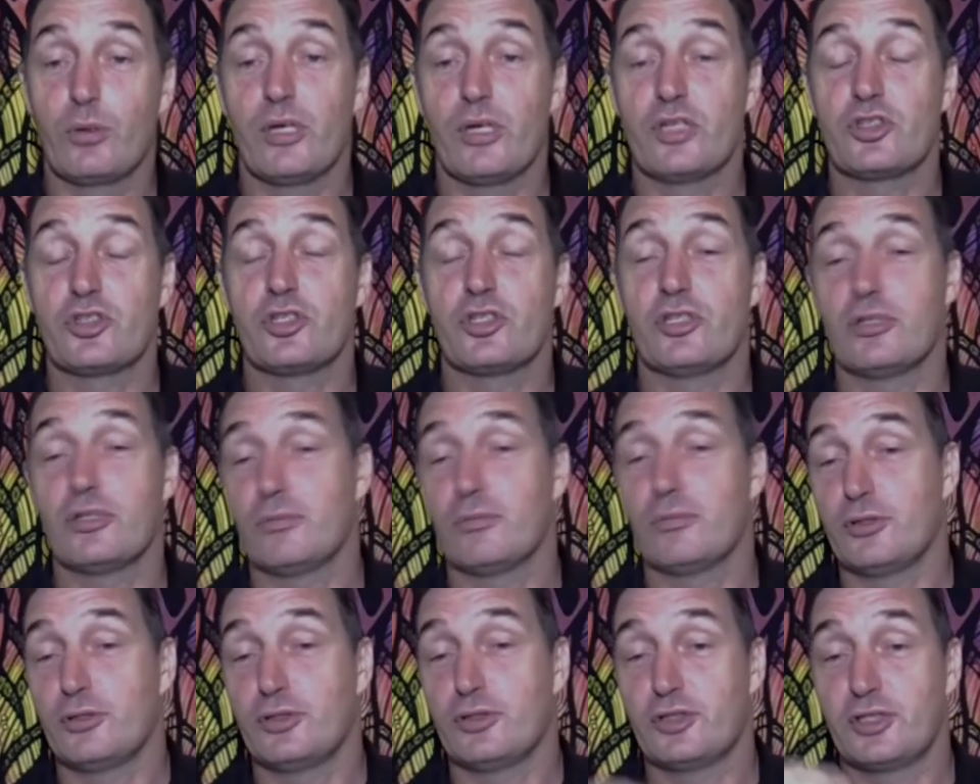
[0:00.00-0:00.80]
a question
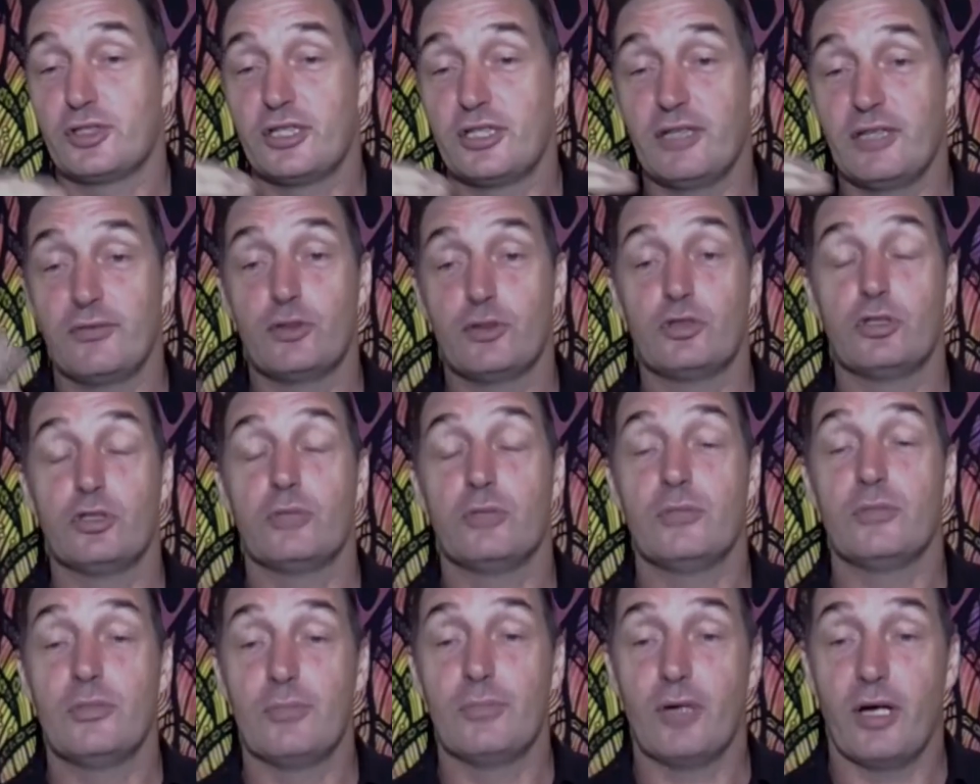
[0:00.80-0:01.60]
that was given
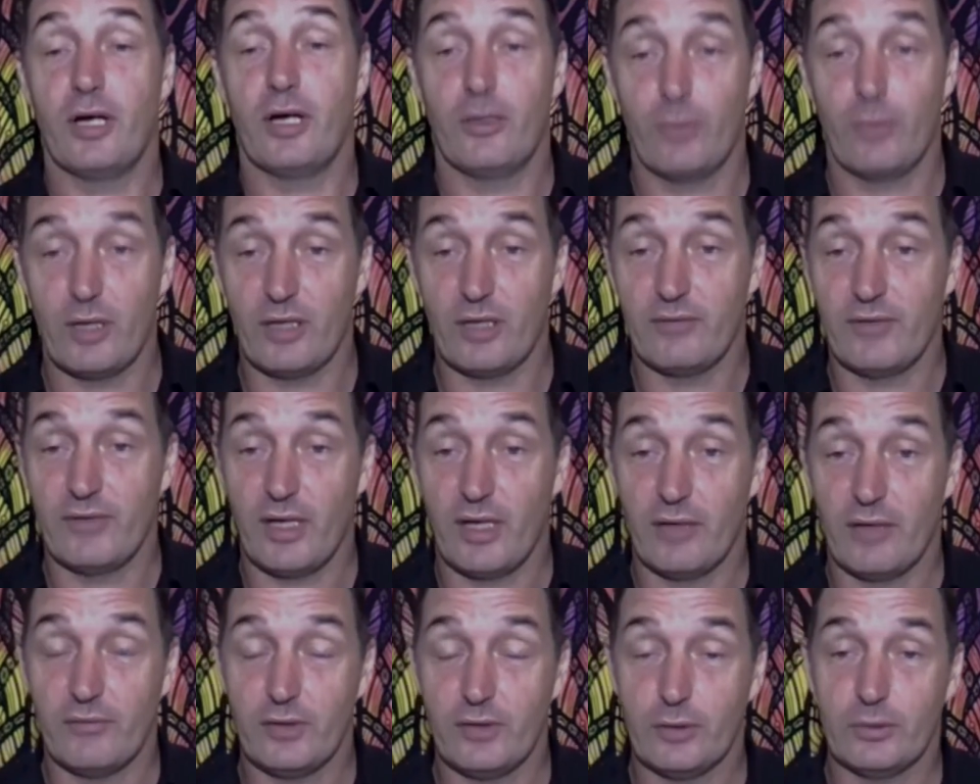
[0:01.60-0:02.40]
to me by one
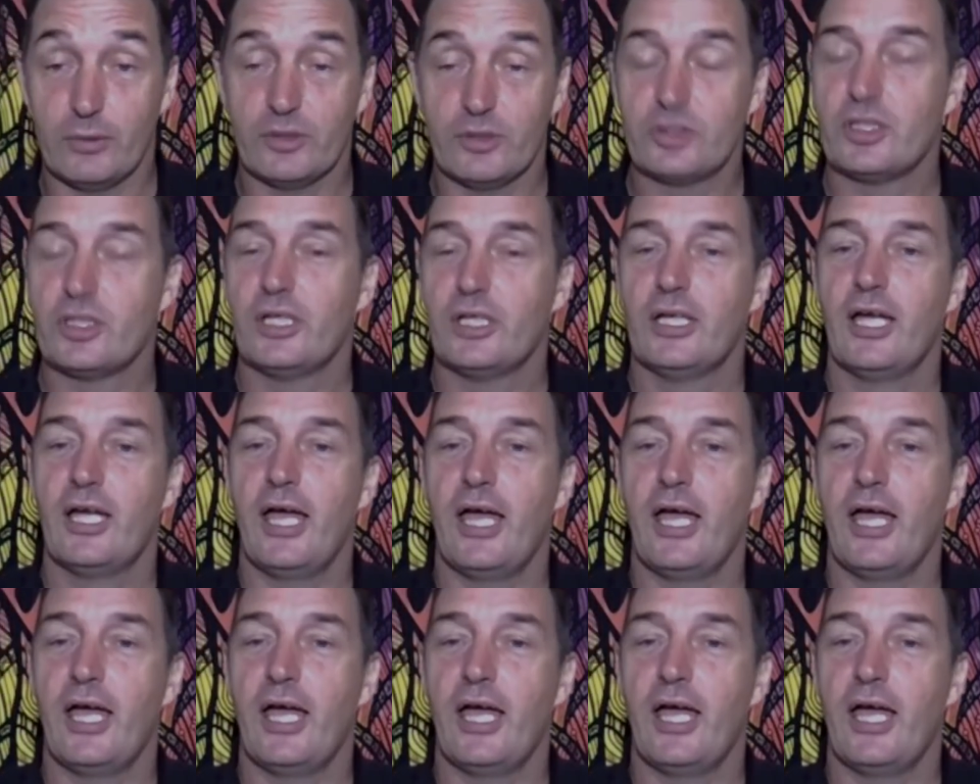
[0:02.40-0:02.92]
of our viewers.